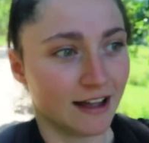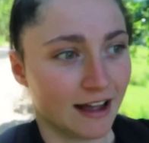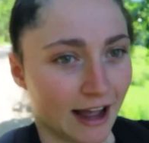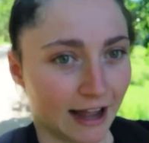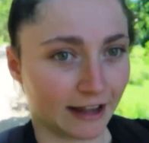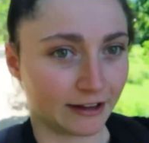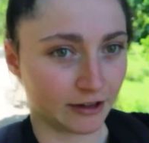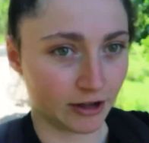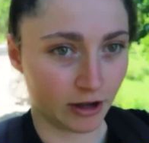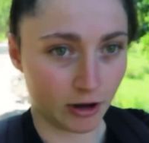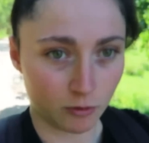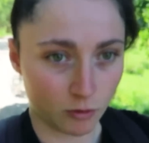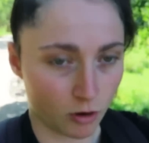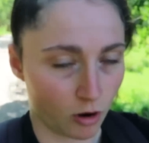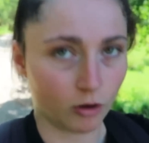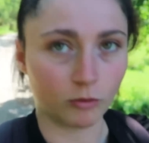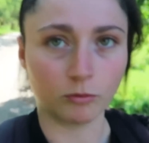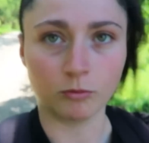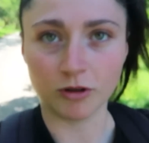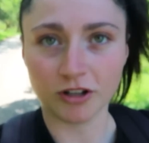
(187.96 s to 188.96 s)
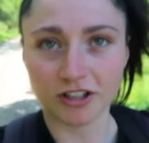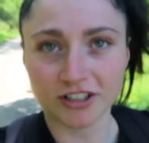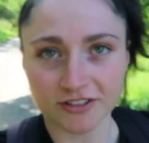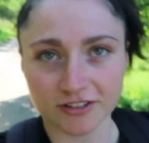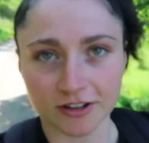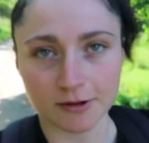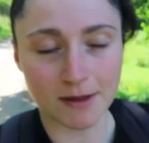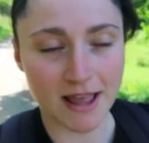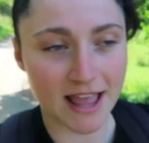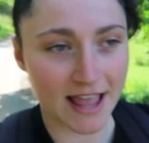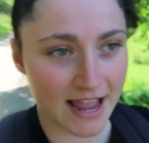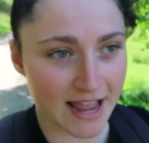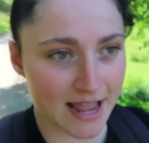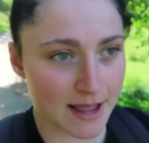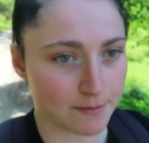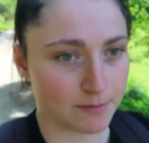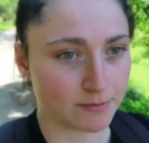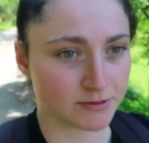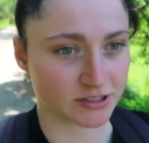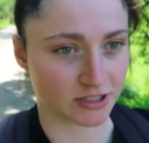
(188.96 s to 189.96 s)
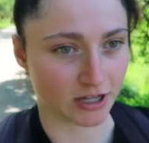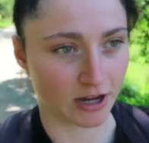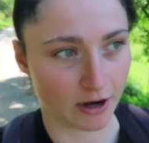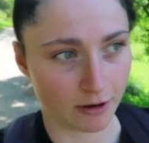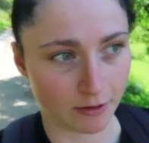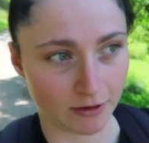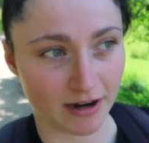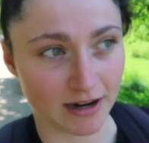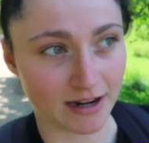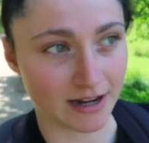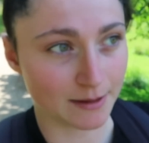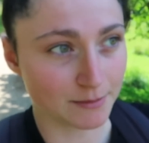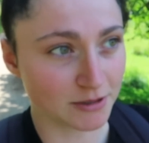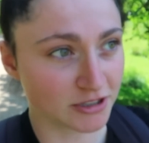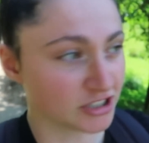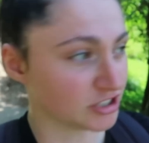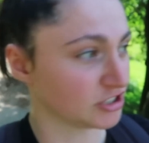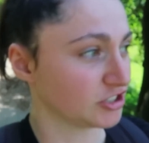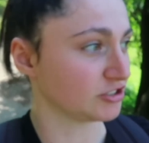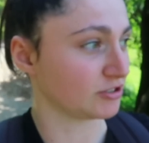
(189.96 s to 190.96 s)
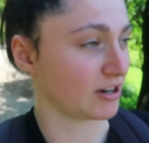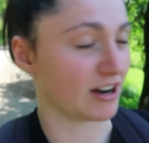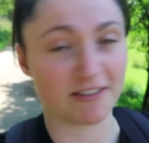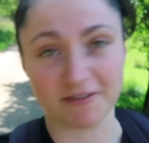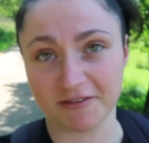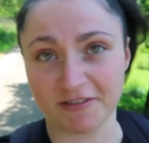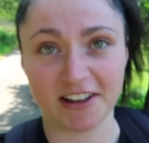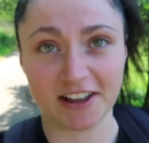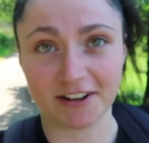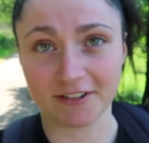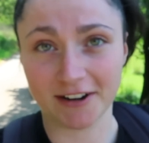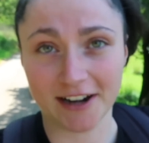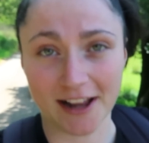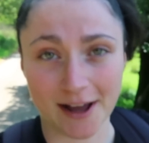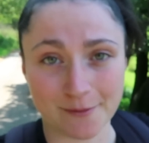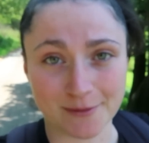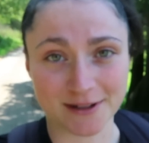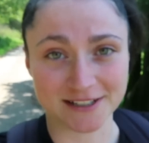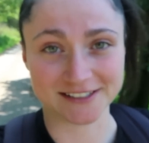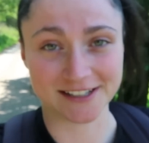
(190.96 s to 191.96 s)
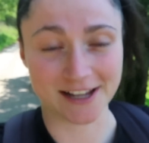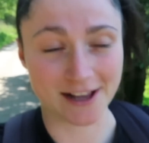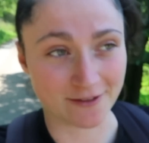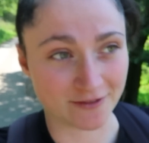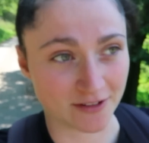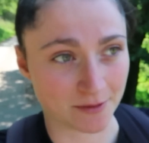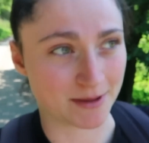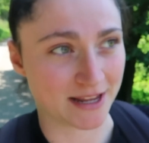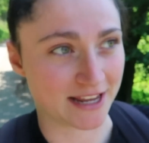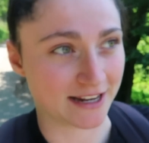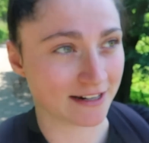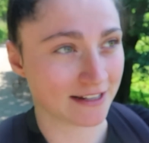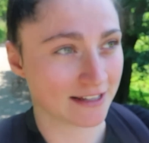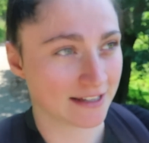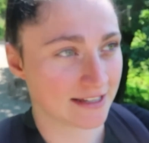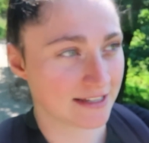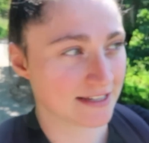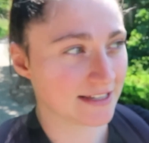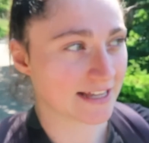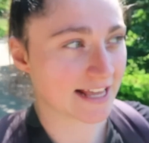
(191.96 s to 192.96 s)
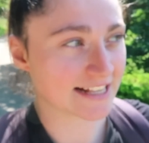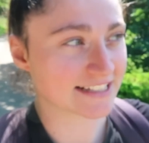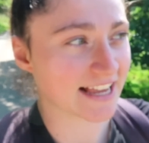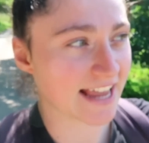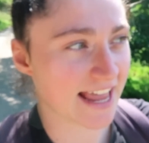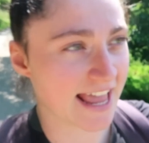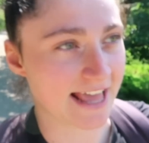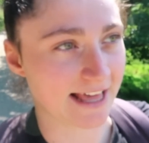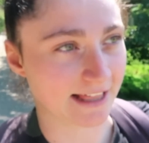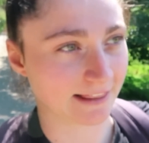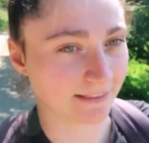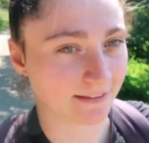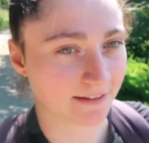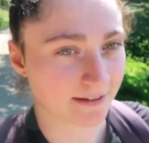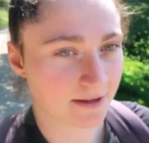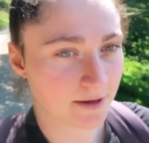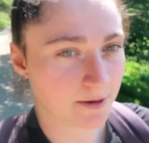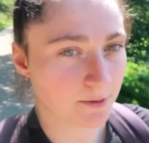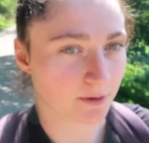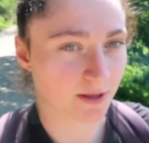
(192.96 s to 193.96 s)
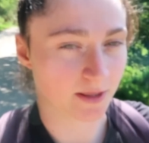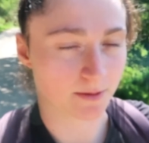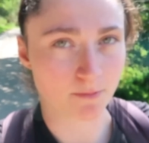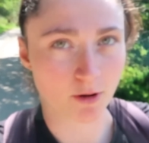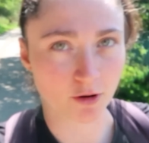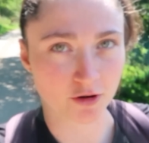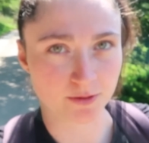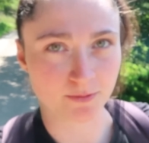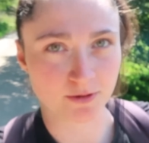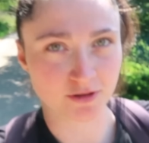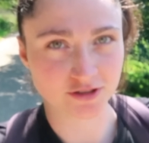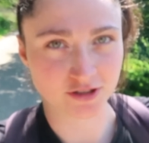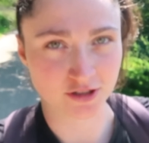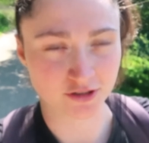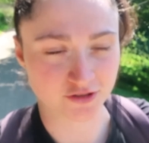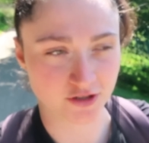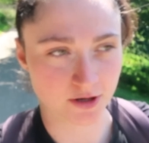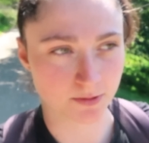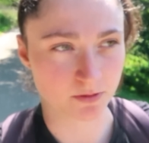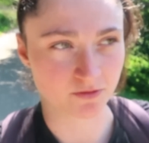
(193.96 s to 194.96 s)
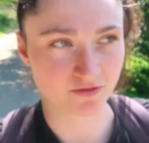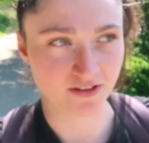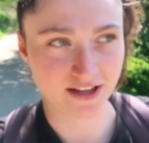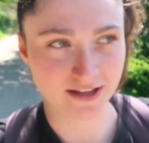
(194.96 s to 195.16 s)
I go onwards from here, so I'm gonna just try and figure it out myself. I mean, it's a hill with a monument on top of